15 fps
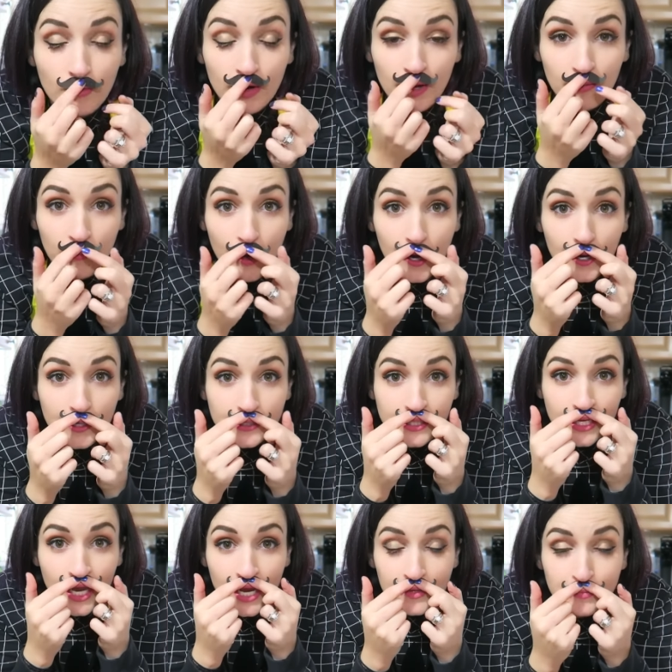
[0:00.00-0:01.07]
When I'm wearing
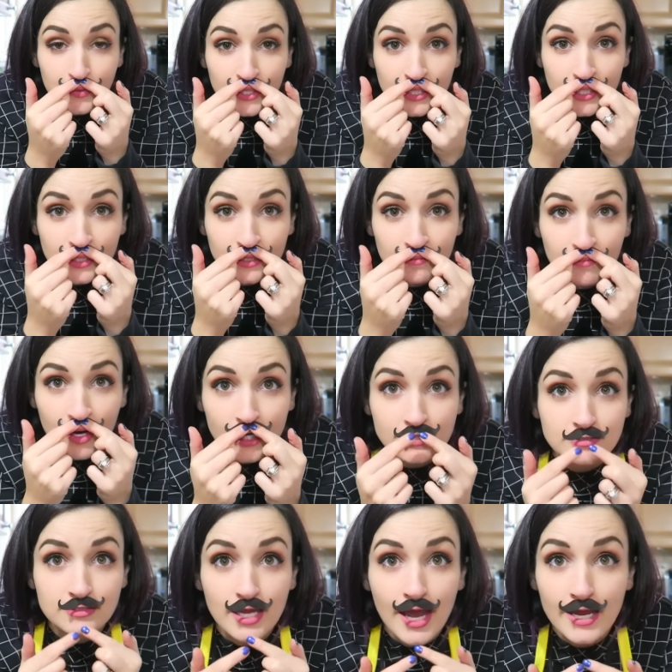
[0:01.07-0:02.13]
the apron and the
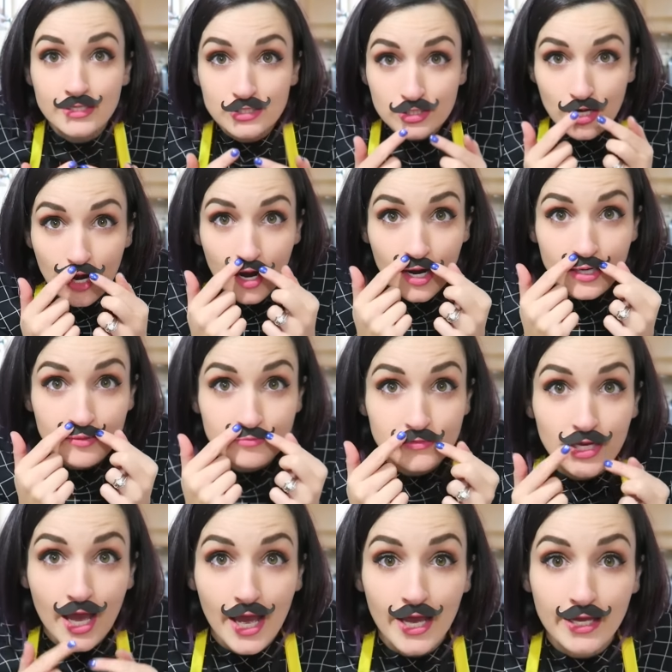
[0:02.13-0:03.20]
mustache, I am
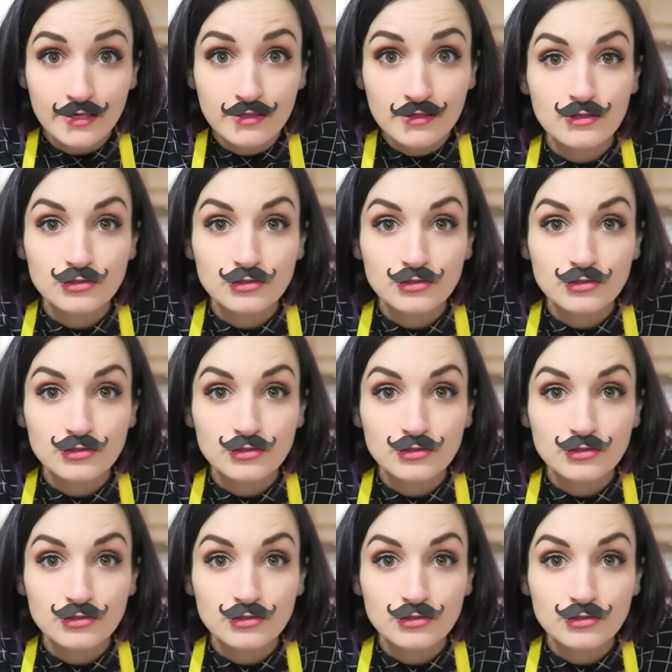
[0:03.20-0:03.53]
Dad.